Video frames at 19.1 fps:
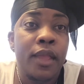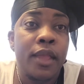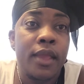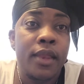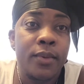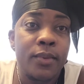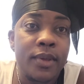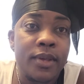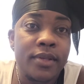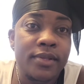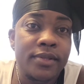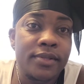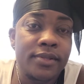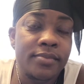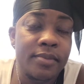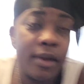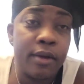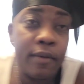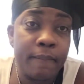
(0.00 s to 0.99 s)
Anyways, I
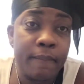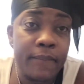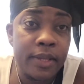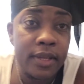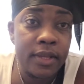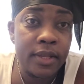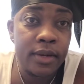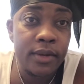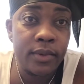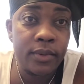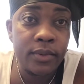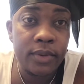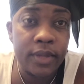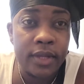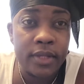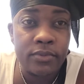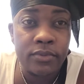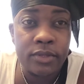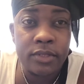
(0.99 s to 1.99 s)
got to bathe now,
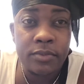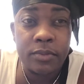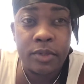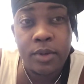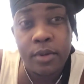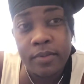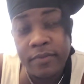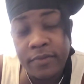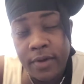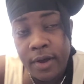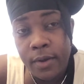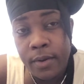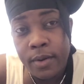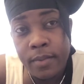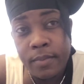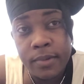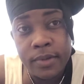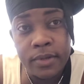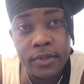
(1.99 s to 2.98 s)
because once I come from
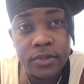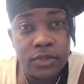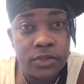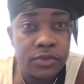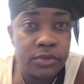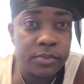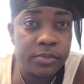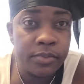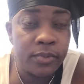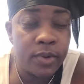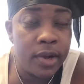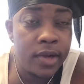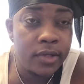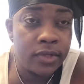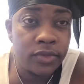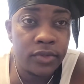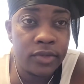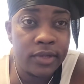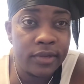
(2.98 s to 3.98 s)
work, I just strip, walk
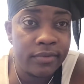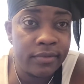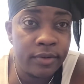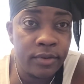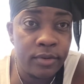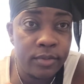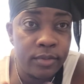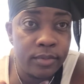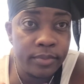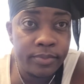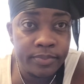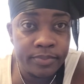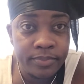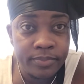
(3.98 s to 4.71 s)
through the living room.